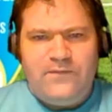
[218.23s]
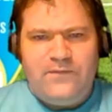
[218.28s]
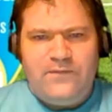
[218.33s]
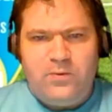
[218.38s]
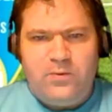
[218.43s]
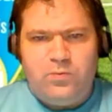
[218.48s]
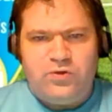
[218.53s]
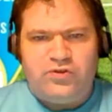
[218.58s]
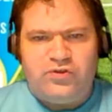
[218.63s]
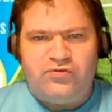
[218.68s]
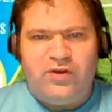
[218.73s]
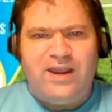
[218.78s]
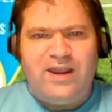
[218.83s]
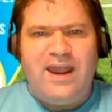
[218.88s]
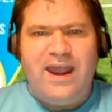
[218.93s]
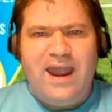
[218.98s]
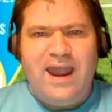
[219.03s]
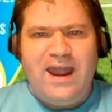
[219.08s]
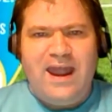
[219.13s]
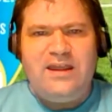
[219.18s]
that would
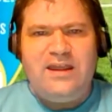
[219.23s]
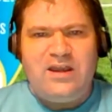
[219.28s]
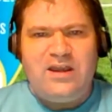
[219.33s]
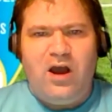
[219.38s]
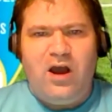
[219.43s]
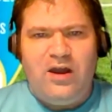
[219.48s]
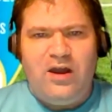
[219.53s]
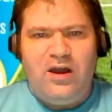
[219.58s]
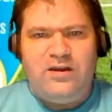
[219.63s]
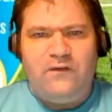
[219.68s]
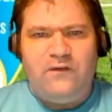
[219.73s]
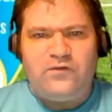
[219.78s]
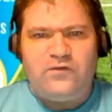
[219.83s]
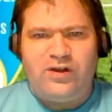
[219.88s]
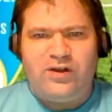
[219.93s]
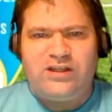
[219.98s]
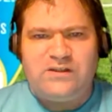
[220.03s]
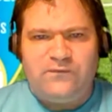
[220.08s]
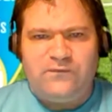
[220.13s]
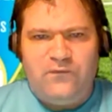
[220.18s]
trigger any kind of
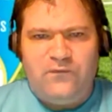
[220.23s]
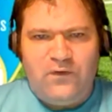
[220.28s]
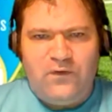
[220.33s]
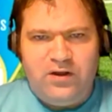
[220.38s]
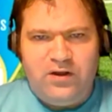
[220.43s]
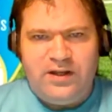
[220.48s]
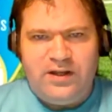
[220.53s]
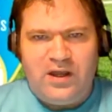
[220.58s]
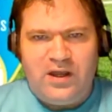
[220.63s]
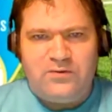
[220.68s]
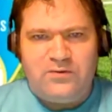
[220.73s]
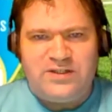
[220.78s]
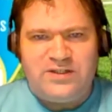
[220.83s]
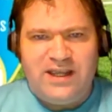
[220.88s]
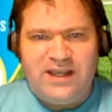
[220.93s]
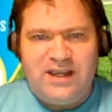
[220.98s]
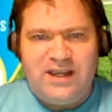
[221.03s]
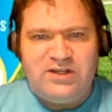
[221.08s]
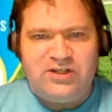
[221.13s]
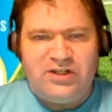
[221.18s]
transfer
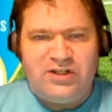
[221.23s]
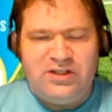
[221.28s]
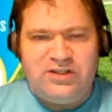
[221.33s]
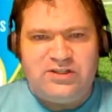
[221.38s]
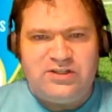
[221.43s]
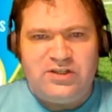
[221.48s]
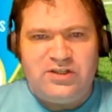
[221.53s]
negotiations,